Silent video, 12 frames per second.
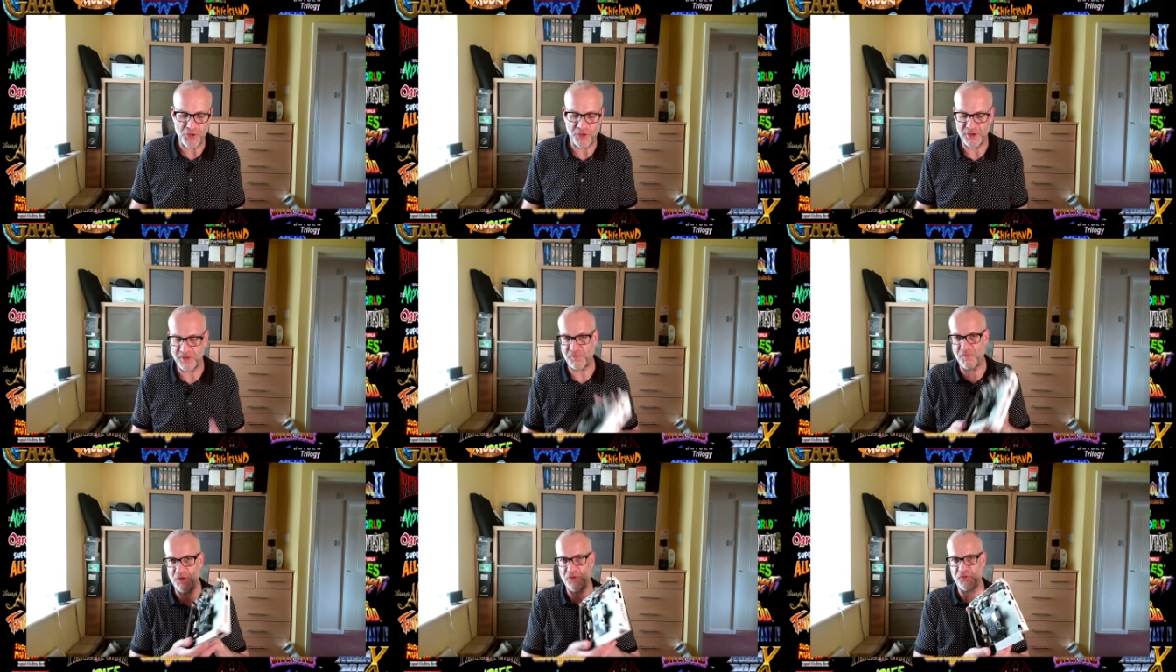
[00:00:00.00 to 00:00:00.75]
on this
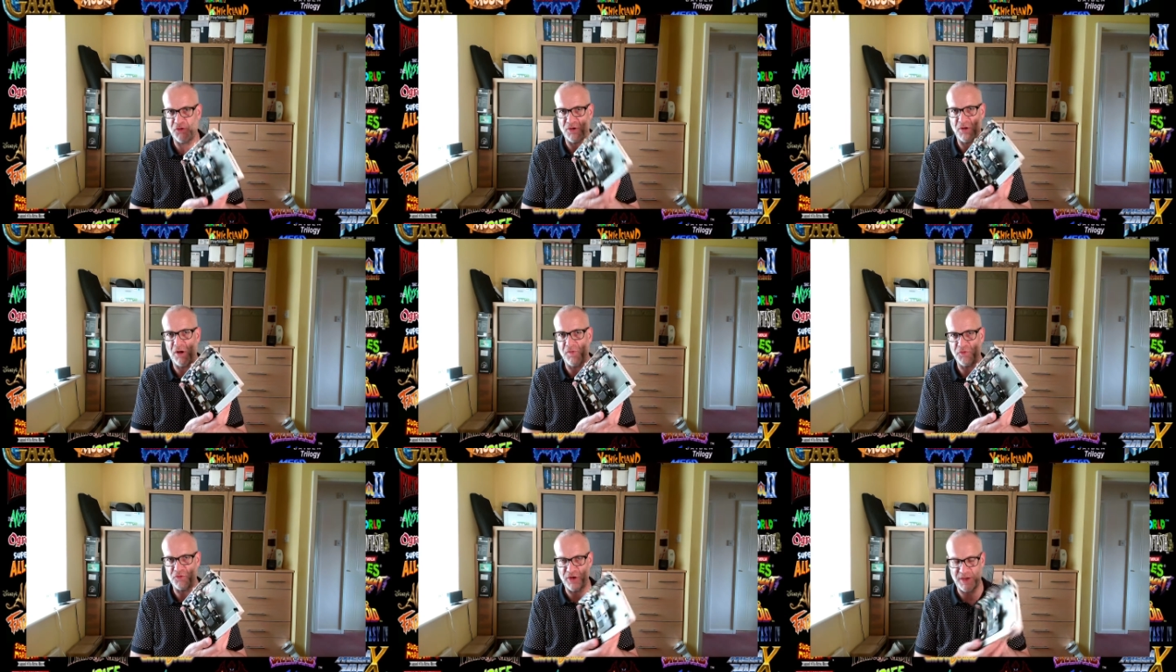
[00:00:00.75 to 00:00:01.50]
version
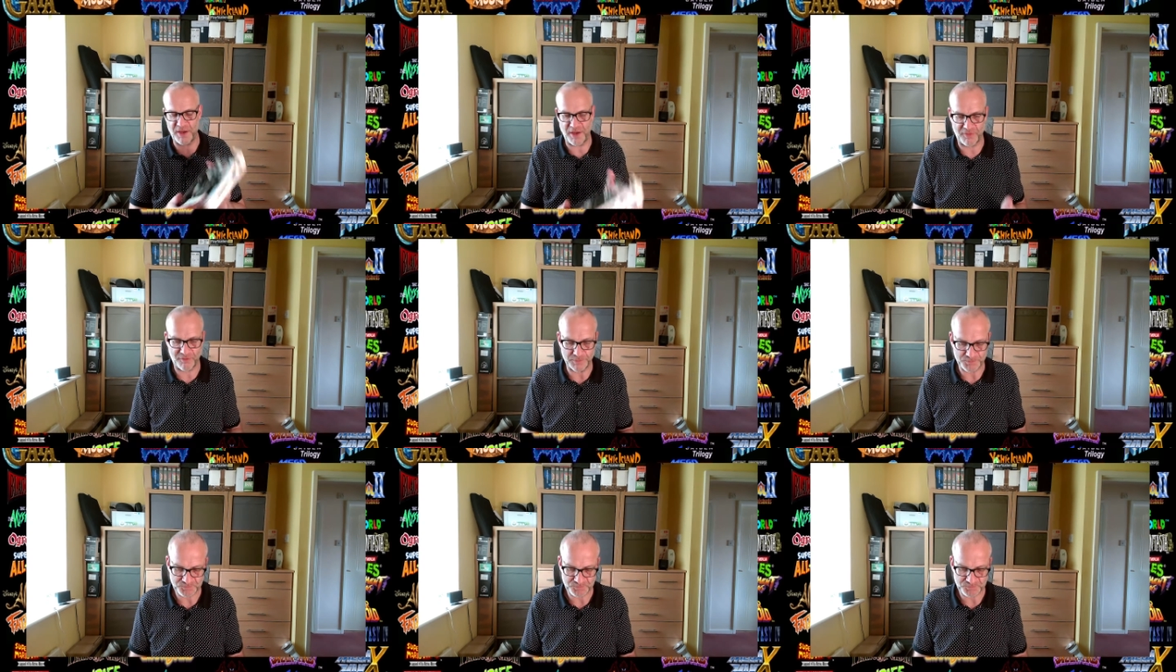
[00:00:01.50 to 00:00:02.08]
of the Dreamcast.